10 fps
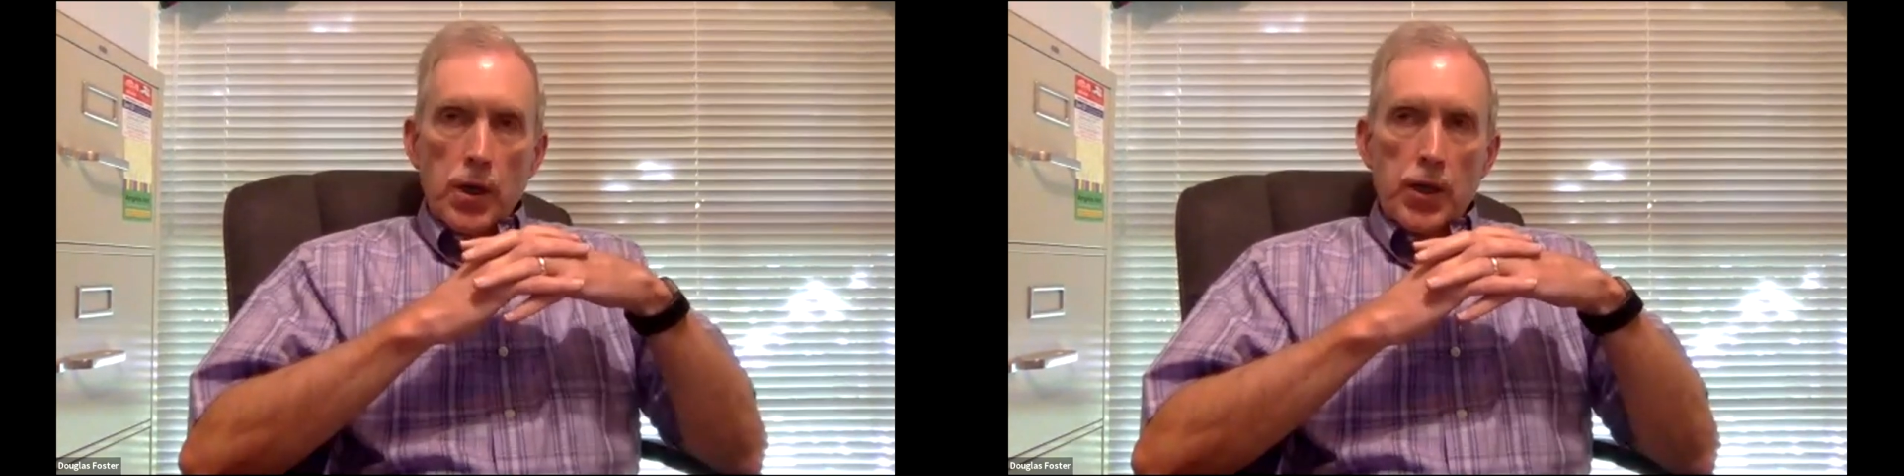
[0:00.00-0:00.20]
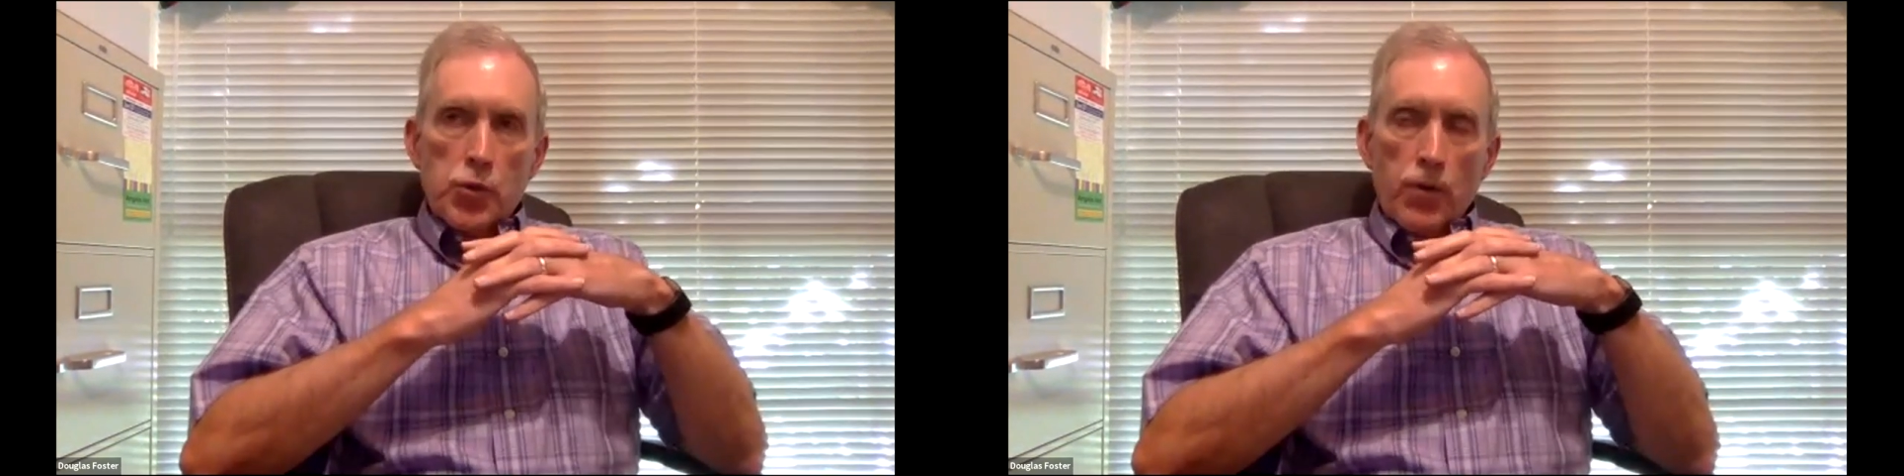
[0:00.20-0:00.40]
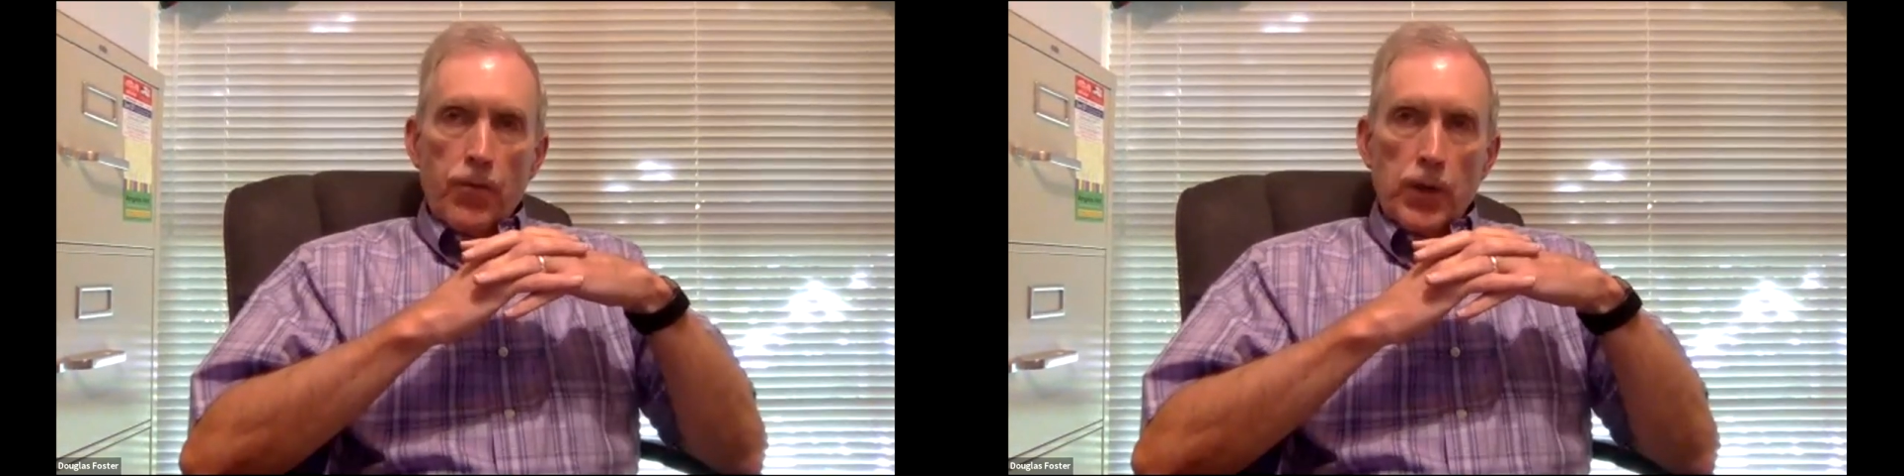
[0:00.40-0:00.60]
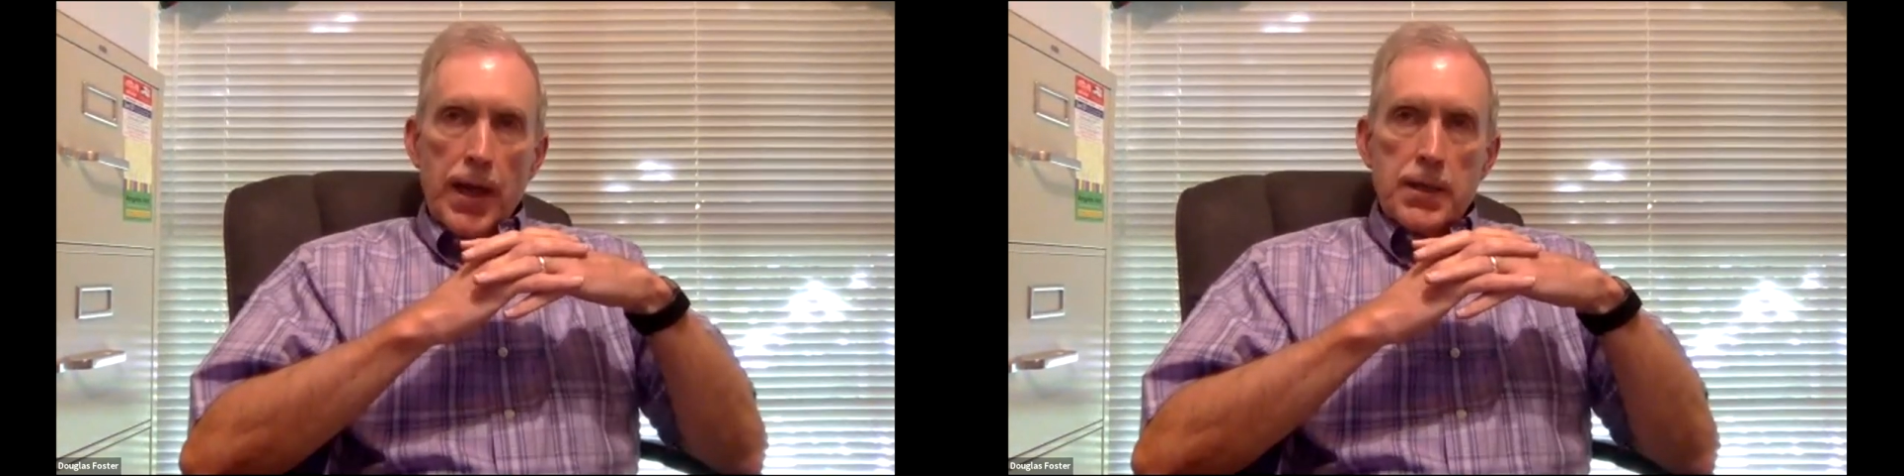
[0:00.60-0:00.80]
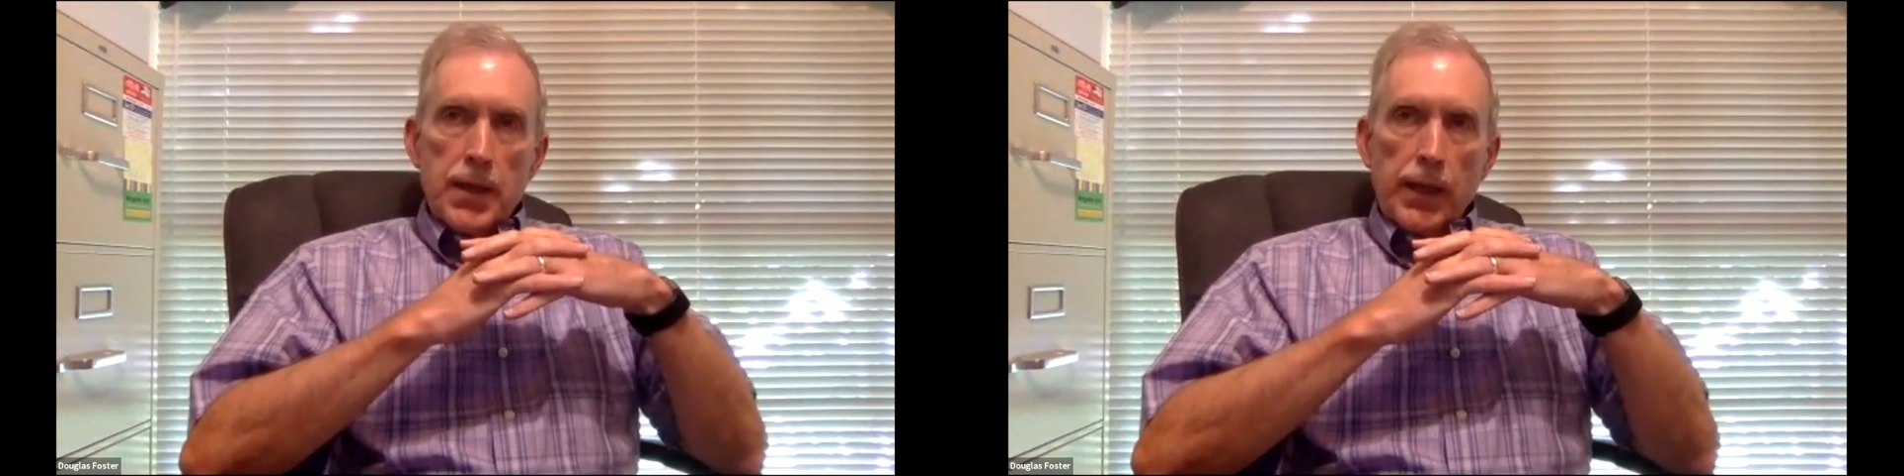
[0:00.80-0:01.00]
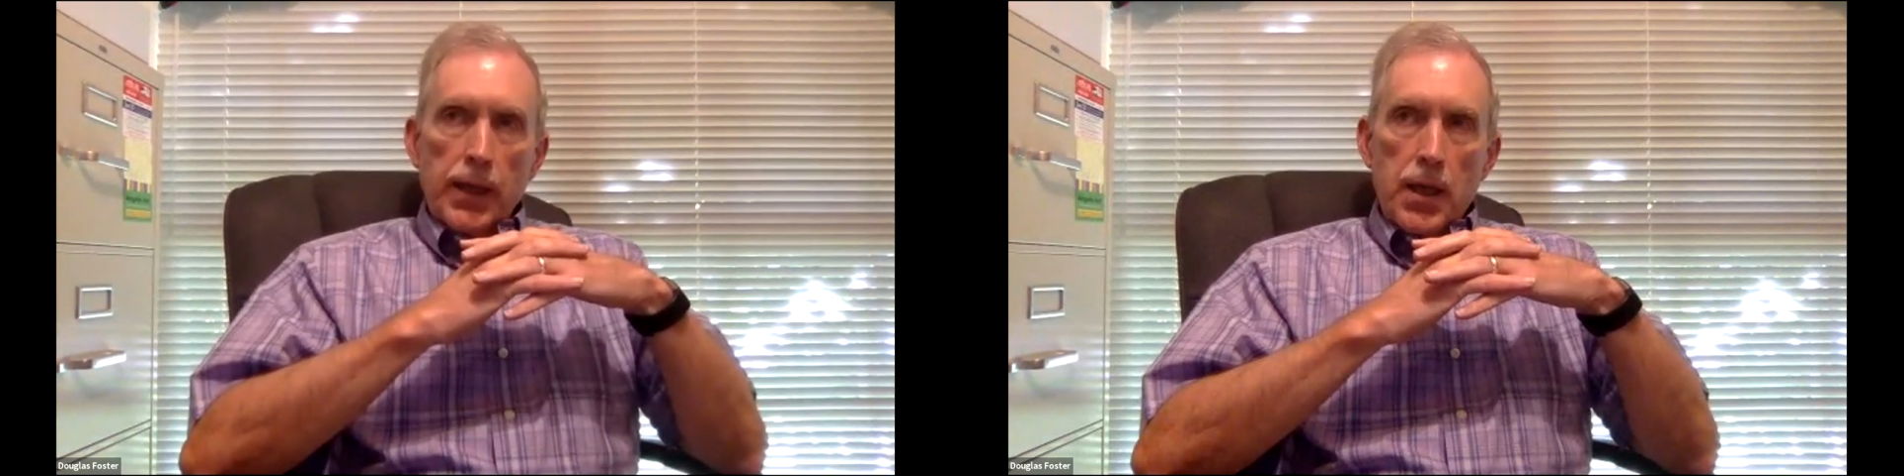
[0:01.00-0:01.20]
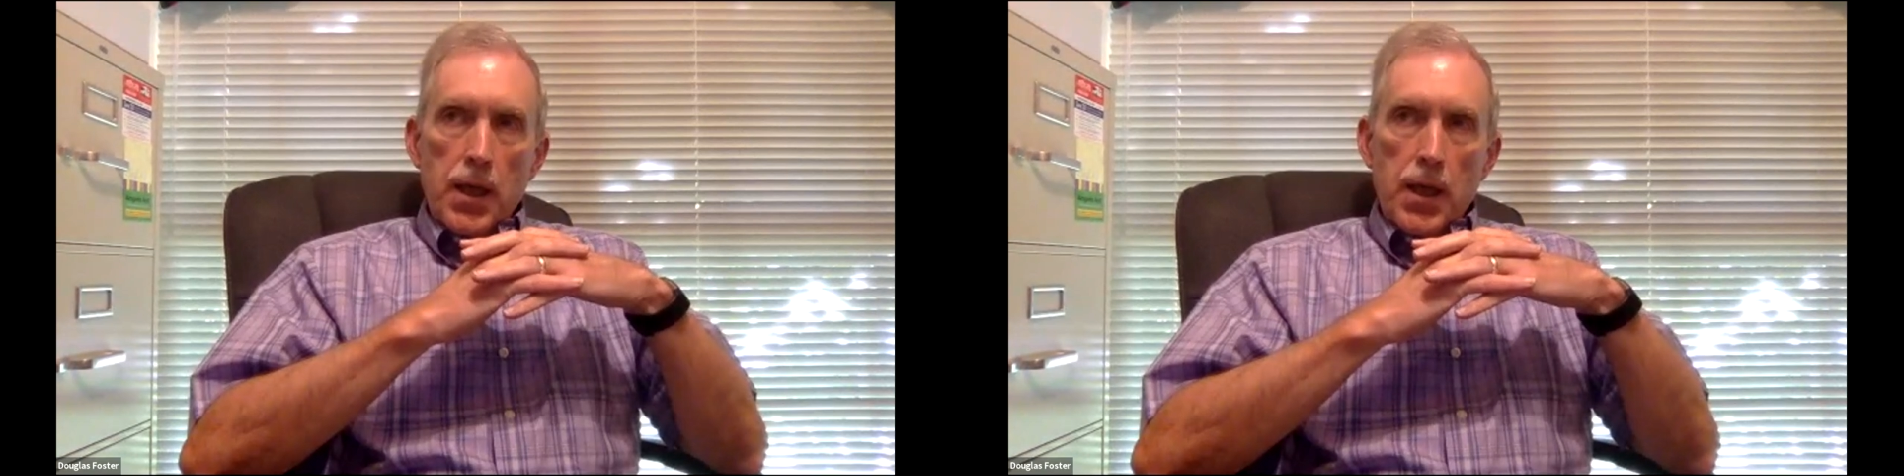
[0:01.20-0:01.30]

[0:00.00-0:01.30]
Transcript: is reflecting